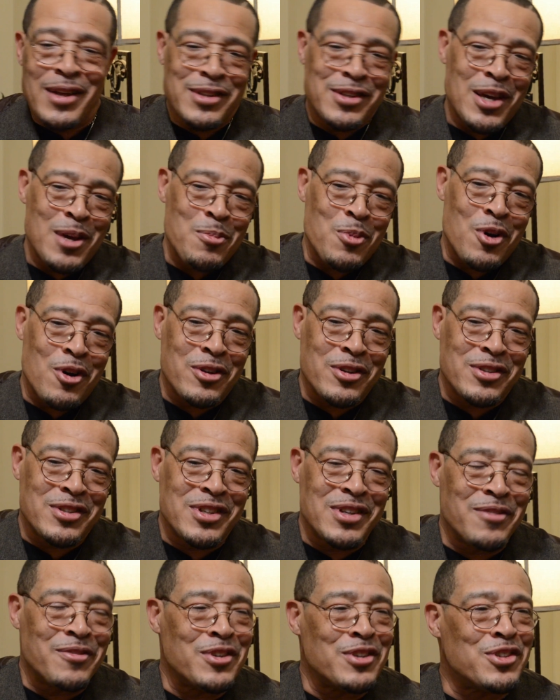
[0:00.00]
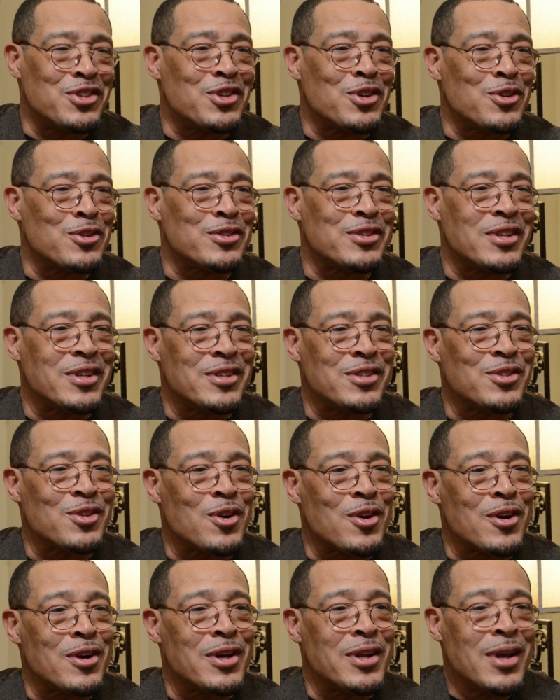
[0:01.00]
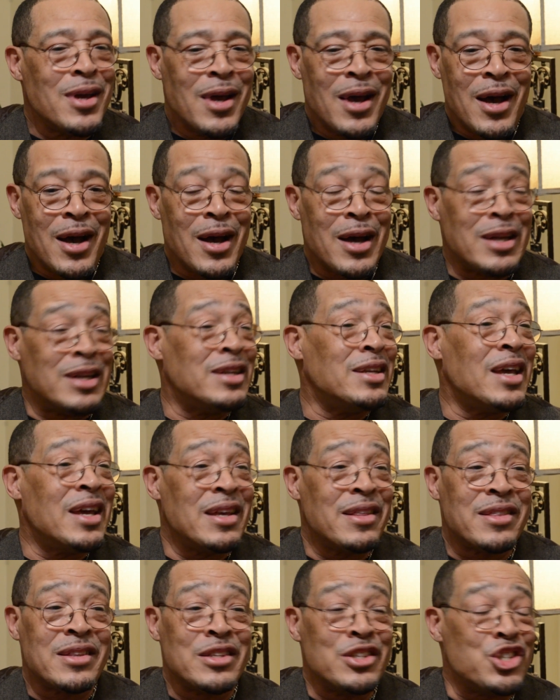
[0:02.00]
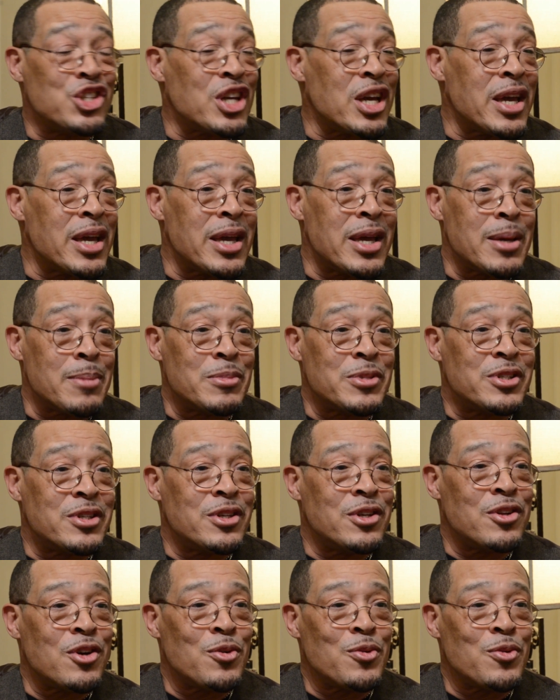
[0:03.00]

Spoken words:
I tape all the TV shows that he's on. Nathan James. You know,